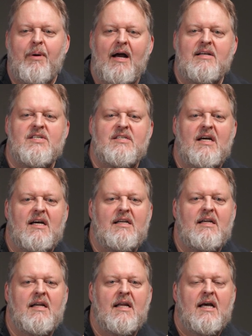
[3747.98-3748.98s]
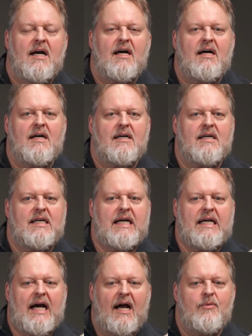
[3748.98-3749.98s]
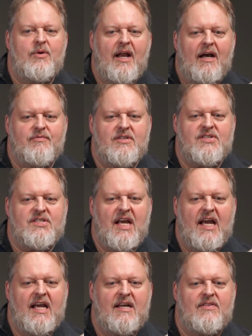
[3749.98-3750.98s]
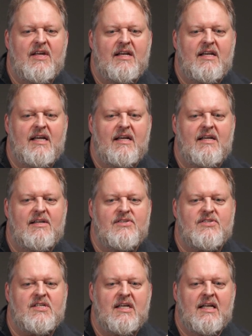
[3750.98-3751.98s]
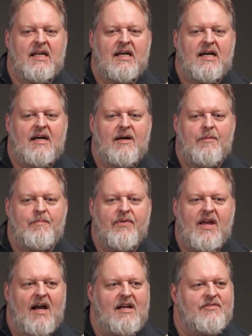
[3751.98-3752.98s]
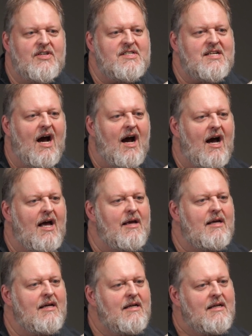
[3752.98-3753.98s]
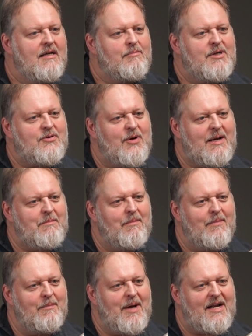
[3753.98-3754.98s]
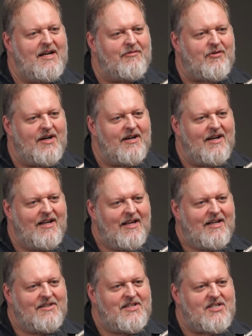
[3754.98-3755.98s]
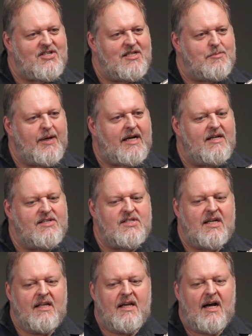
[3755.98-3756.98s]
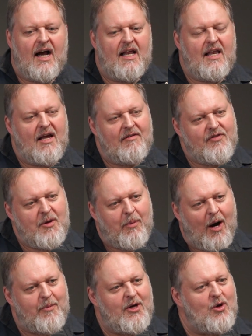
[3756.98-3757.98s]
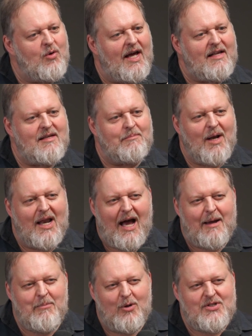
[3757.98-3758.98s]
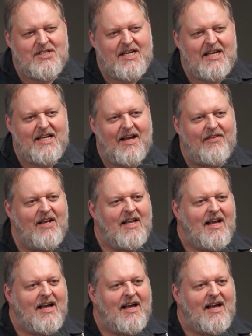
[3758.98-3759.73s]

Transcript: In Pakistan, I would have to say that it is kind of a tie between many different dishes, because I love the barbecue, like the malai boti